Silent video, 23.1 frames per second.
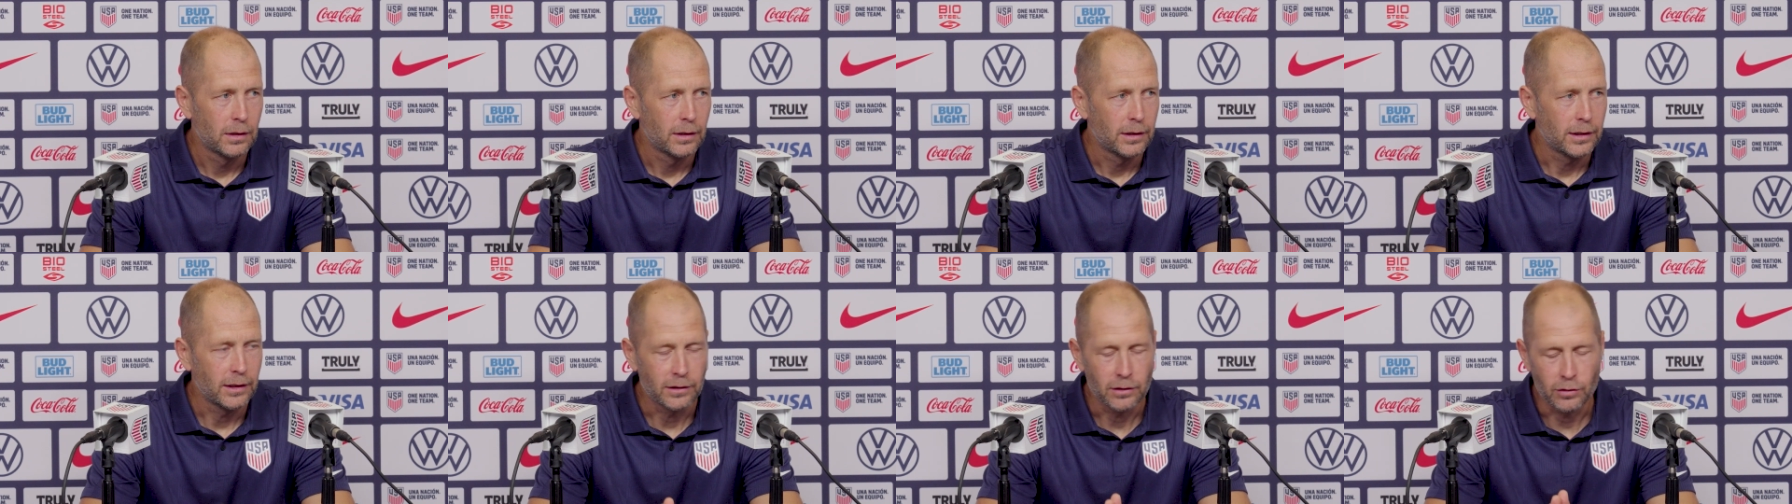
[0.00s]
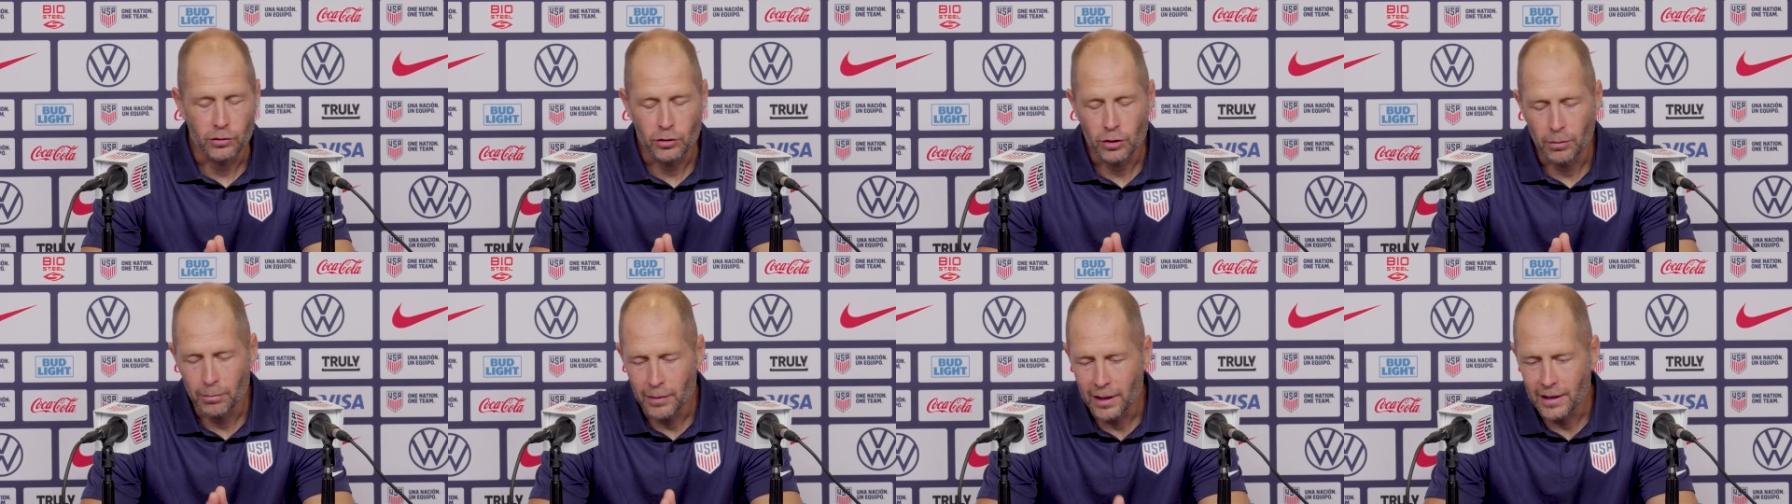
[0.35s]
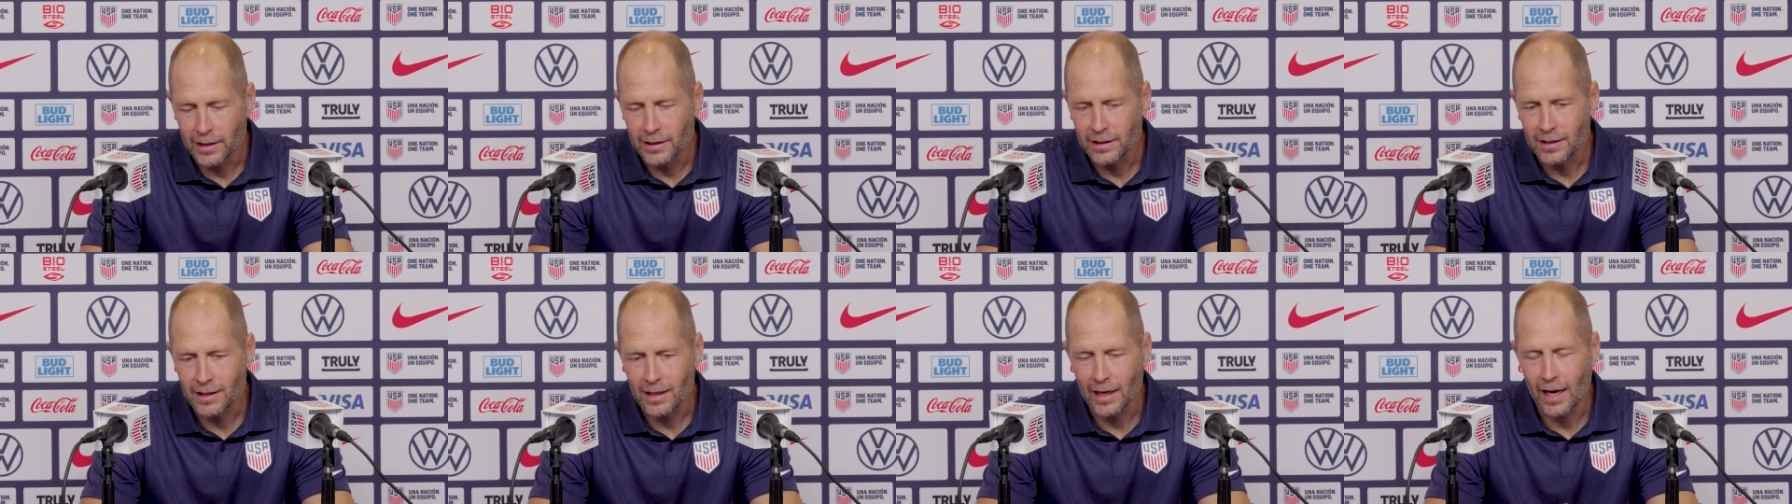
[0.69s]
He's a
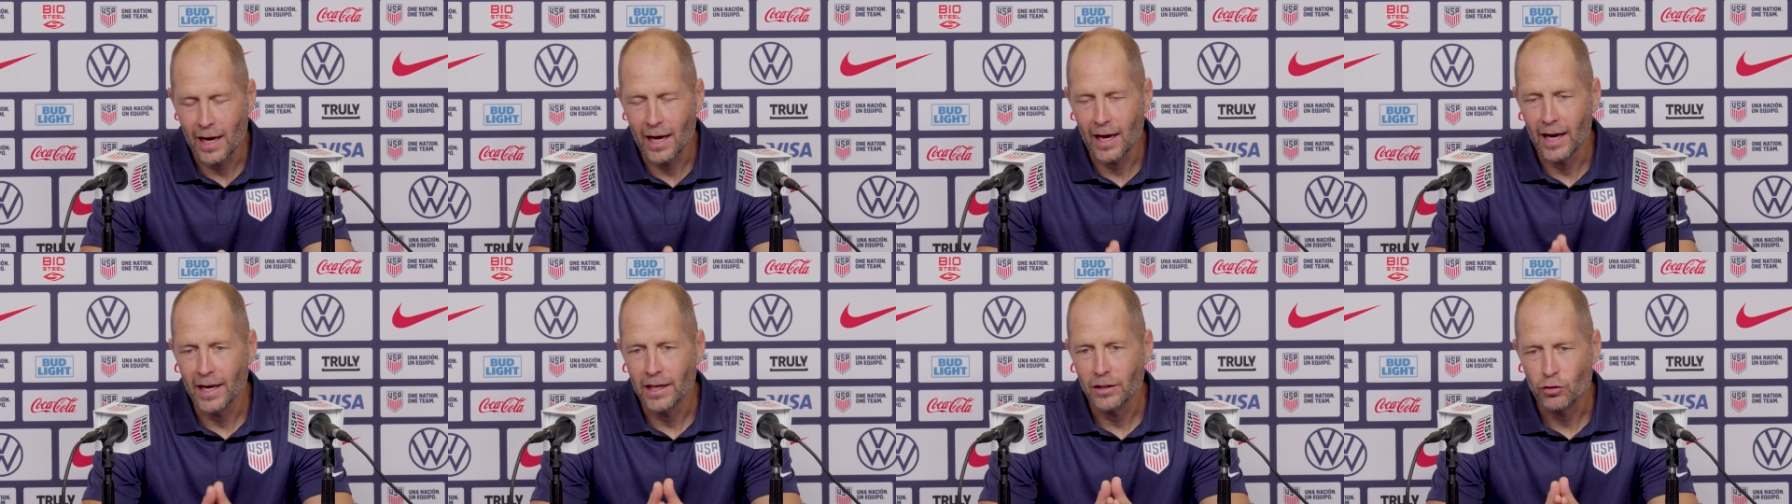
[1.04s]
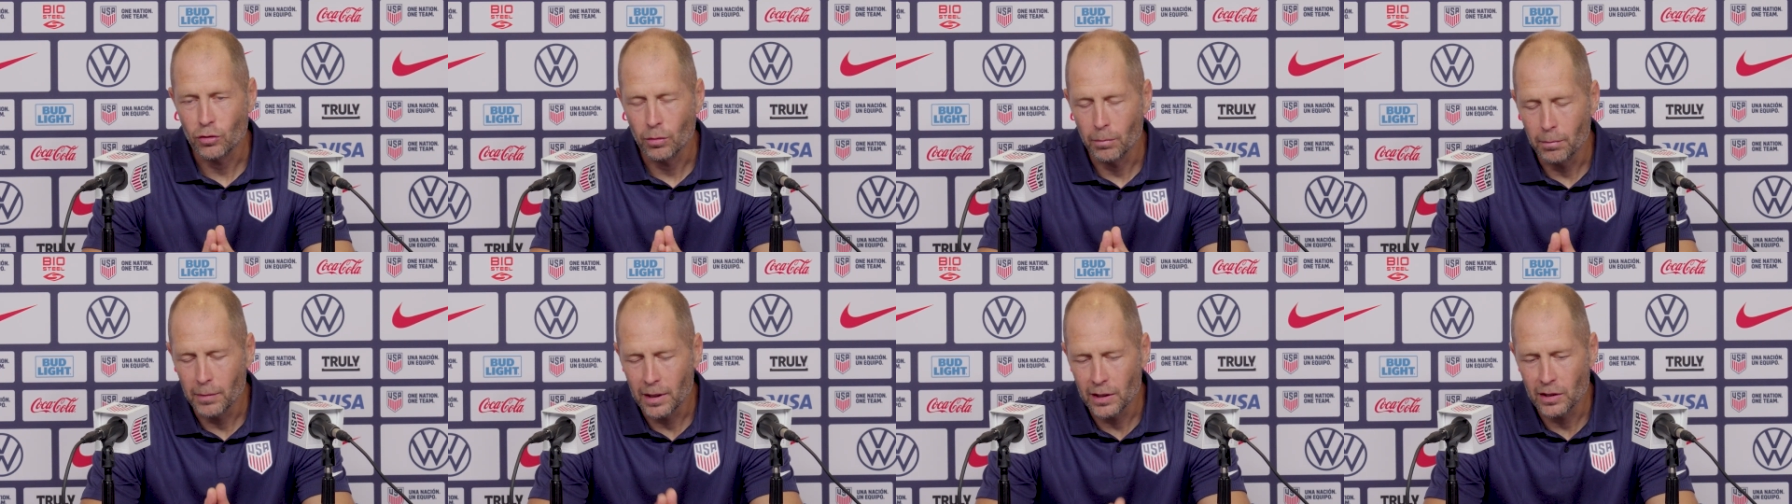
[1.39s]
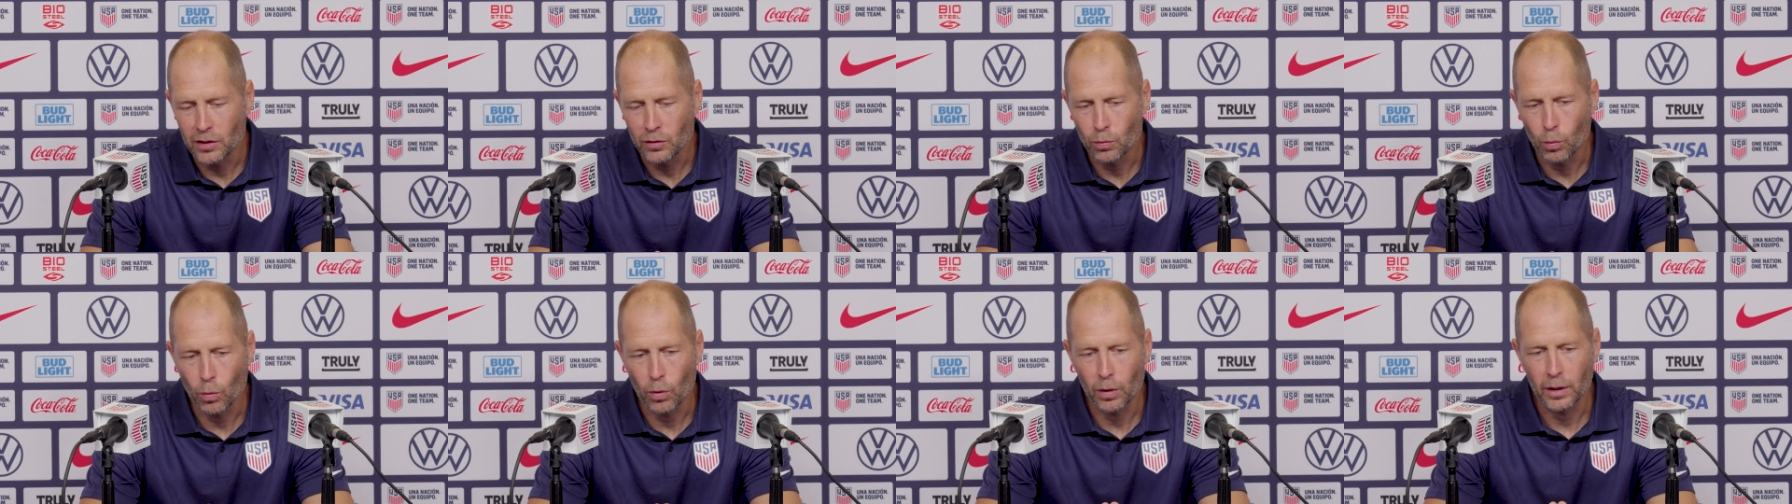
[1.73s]
tremendous guy,
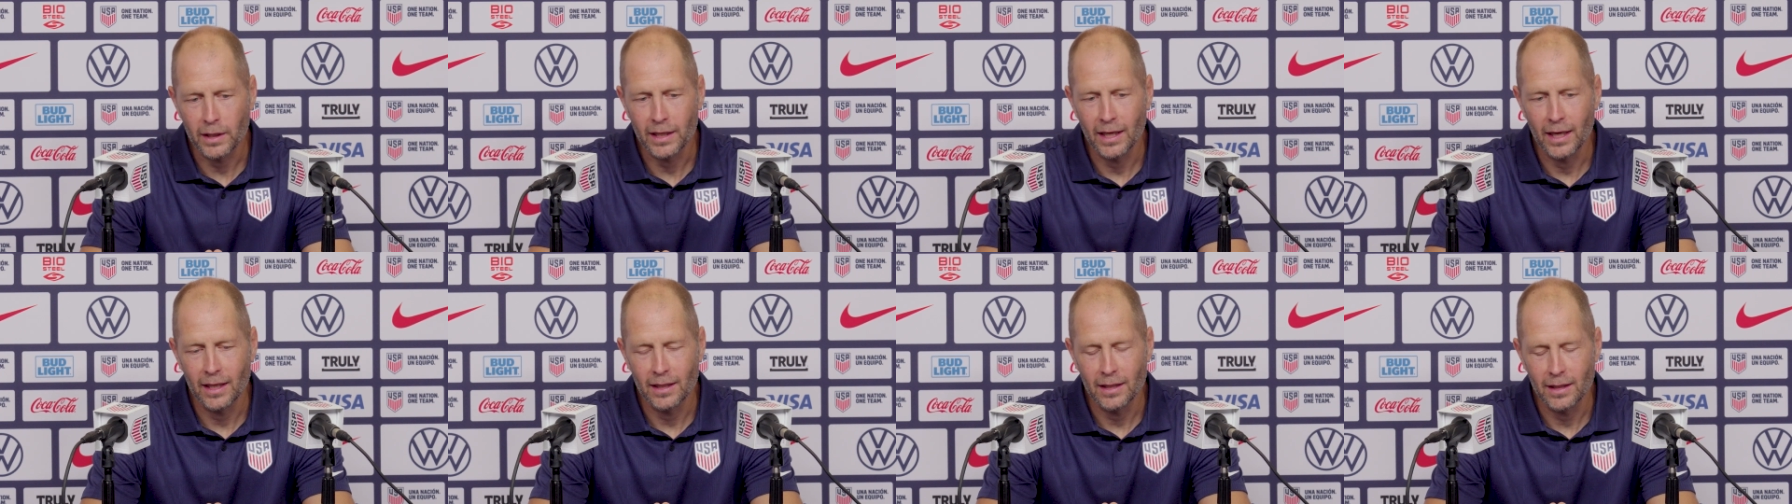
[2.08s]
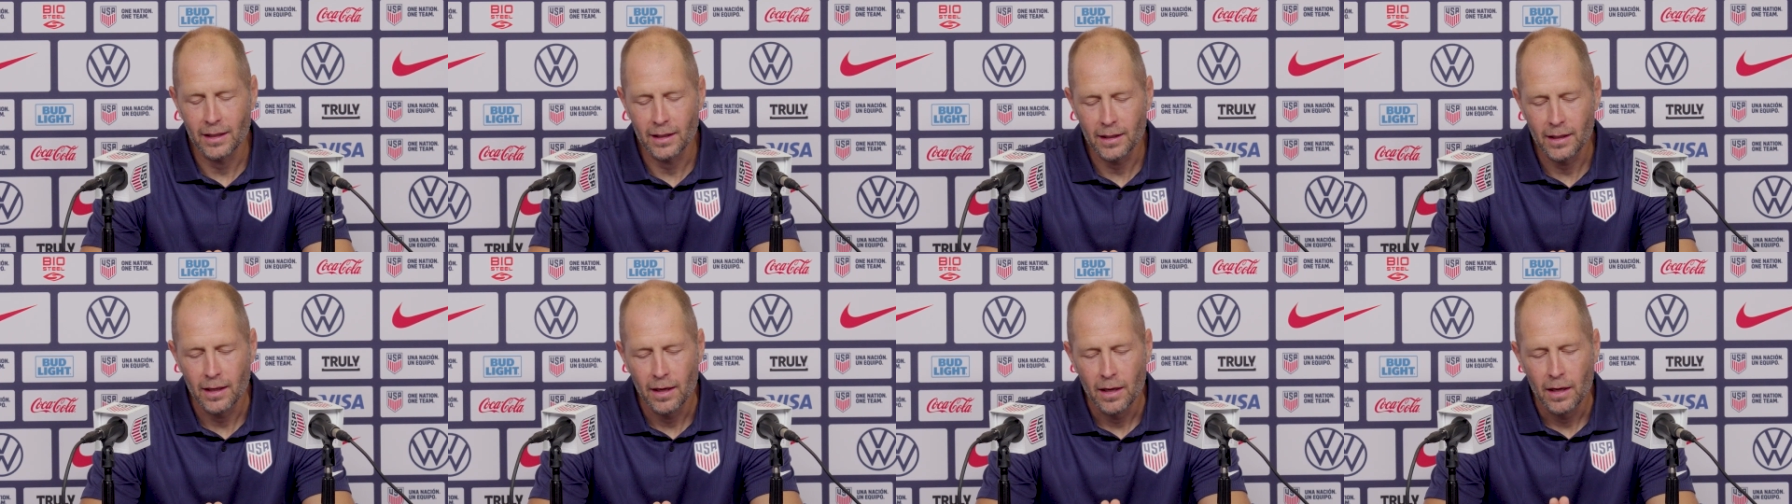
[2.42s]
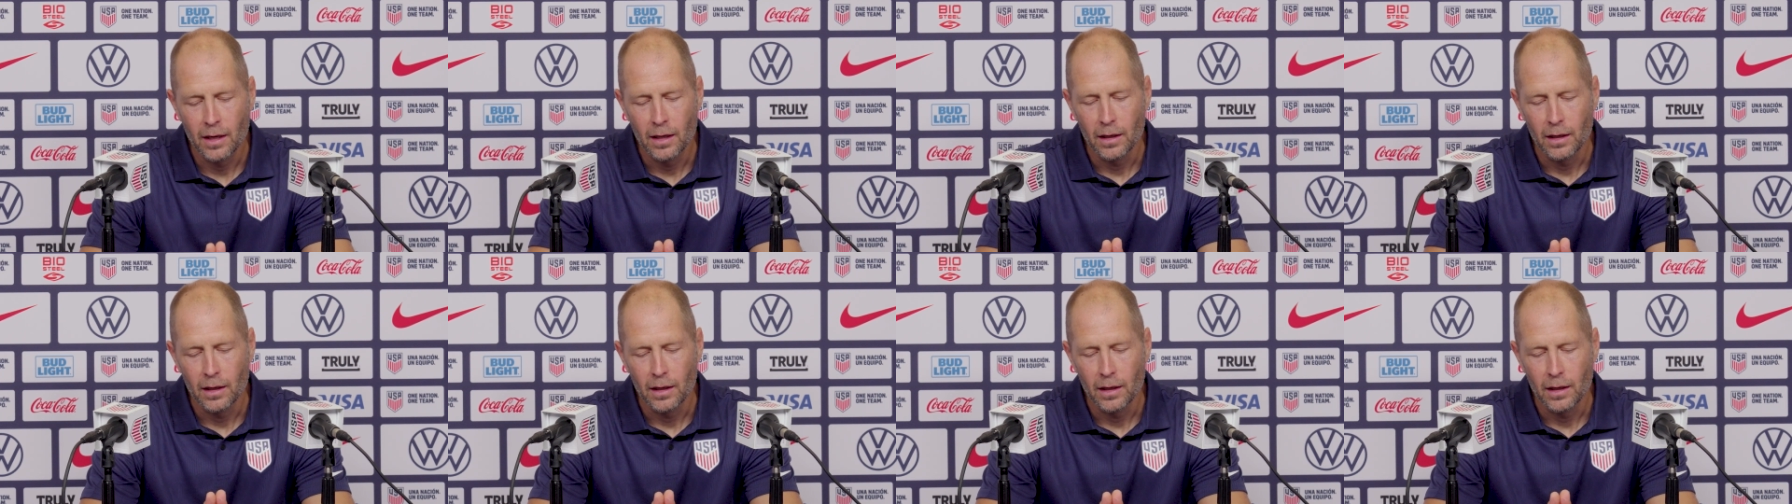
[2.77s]
tremendous work ethic.